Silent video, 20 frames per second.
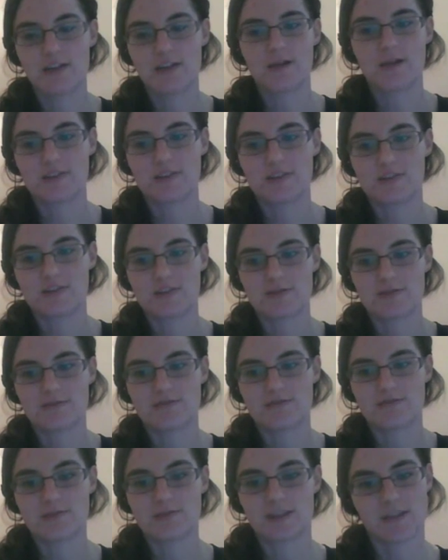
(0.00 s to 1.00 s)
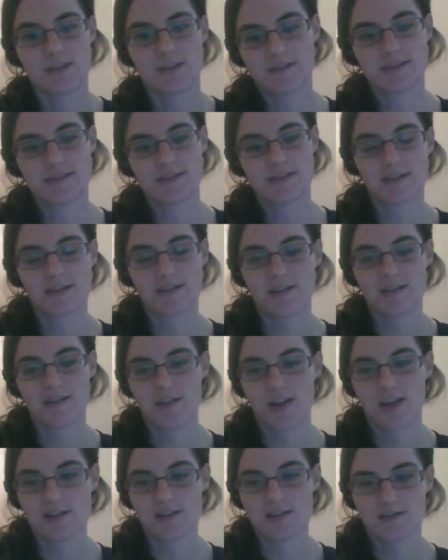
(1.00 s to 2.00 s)
by the standard
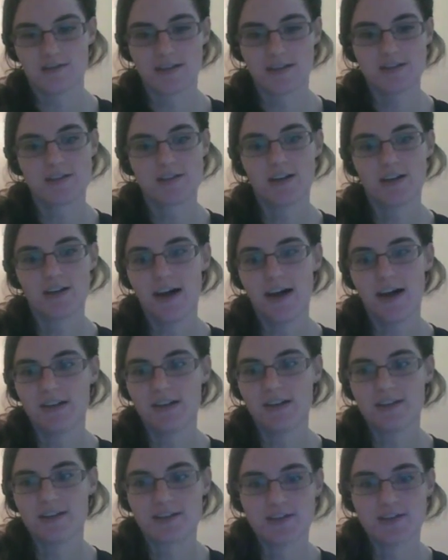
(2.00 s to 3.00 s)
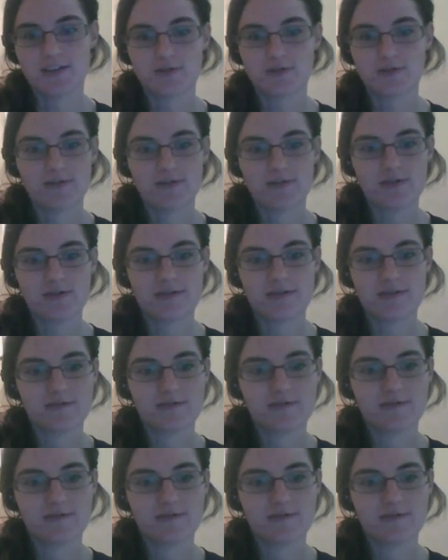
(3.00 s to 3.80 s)
deviation because you don't have an n to square root.